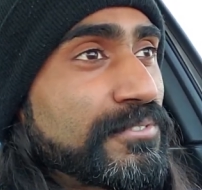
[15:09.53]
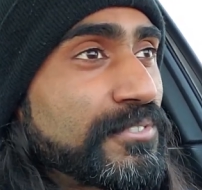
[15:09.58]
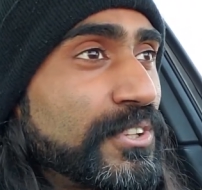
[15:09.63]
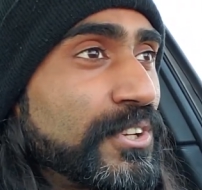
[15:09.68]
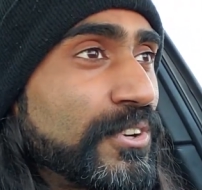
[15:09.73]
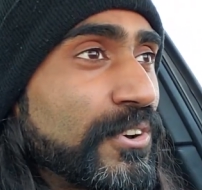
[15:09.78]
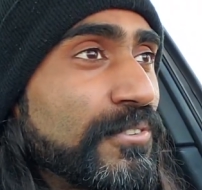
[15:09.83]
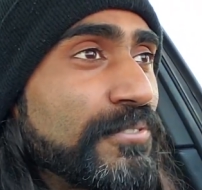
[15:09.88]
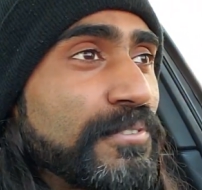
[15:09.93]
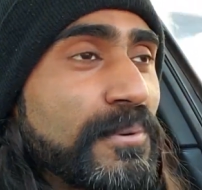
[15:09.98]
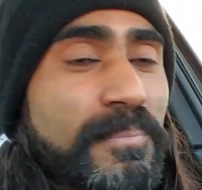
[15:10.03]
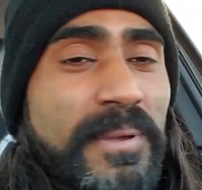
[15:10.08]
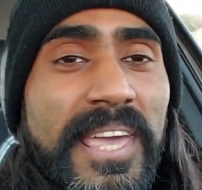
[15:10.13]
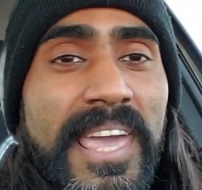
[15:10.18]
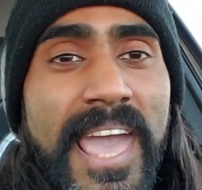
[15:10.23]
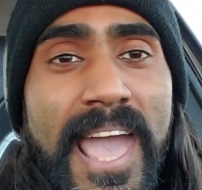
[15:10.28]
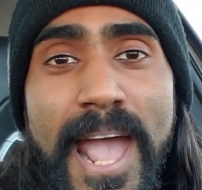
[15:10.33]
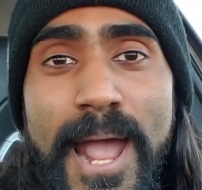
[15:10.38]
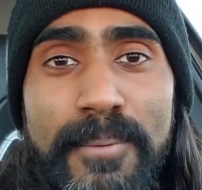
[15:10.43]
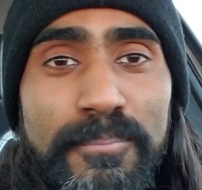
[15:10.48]
you know, from a
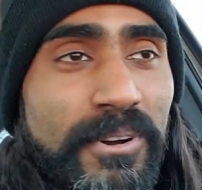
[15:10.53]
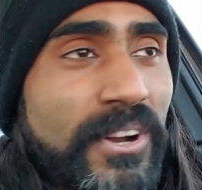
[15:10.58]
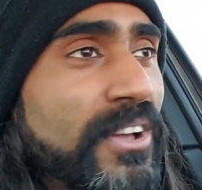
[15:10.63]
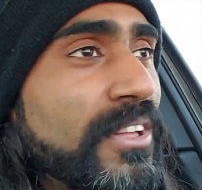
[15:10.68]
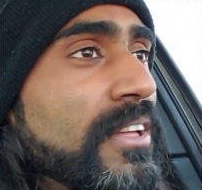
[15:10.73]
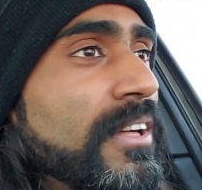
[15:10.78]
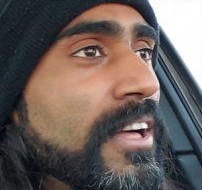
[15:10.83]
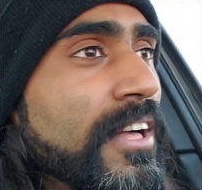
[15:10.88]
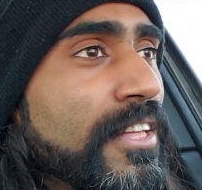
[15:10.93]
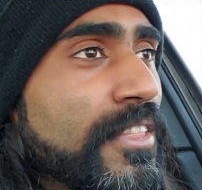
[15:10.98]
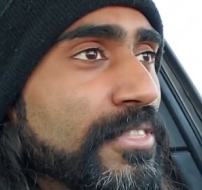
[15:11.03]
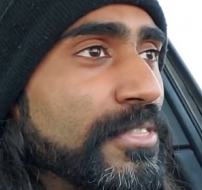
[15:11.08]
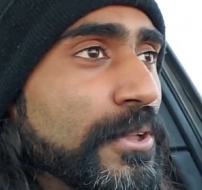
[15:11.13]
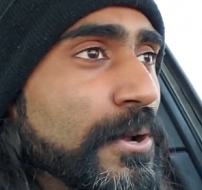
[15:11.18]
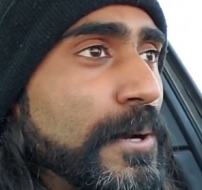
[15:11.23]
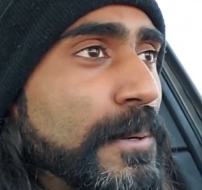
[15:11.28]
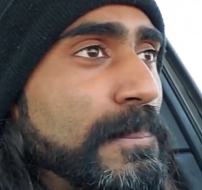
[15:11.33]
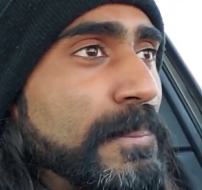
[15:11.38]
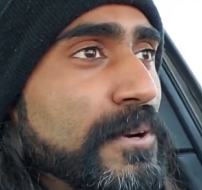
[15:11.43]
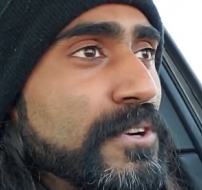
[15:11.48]
camera,
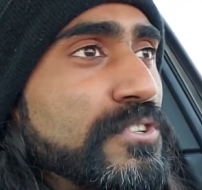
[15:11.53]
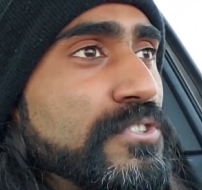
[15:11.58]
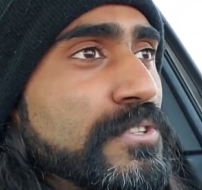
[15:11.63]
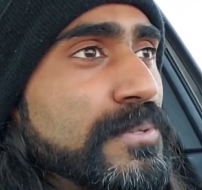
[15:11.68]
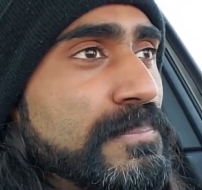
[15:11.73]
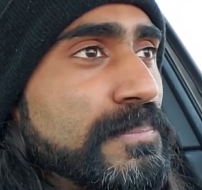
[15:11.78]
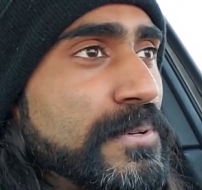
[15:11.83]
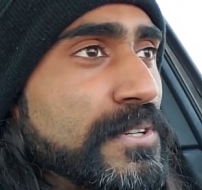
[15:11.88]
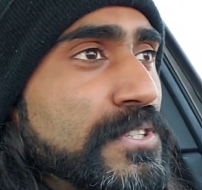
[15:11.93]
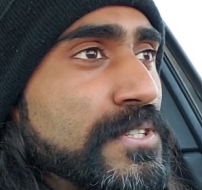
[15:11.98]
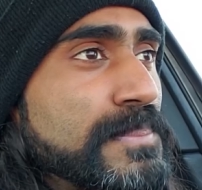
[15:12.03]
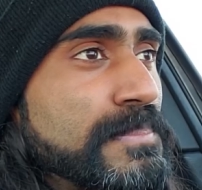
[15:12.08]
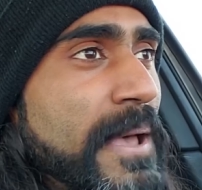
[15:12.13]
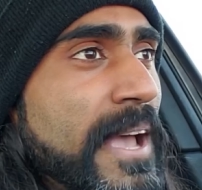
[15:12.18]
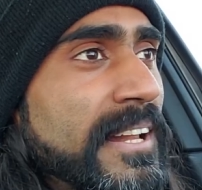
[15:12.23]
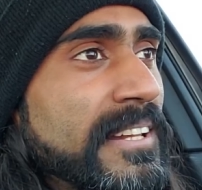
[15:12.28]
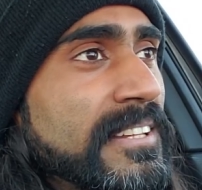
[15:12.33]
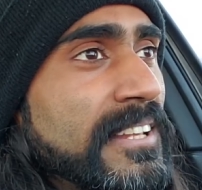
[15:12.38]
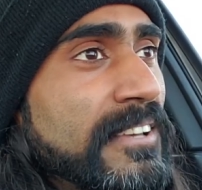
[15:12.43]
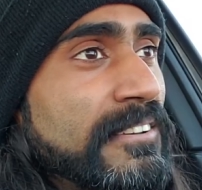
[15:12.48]
third person
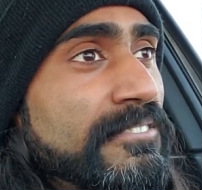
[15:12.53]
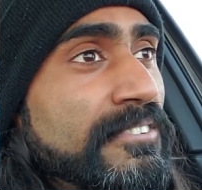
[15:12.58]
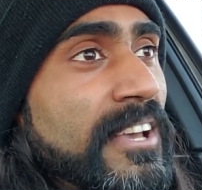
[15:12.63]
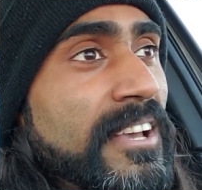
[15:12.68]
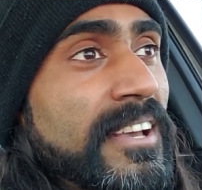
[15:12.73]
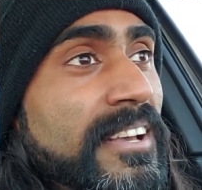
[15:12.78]
perspective.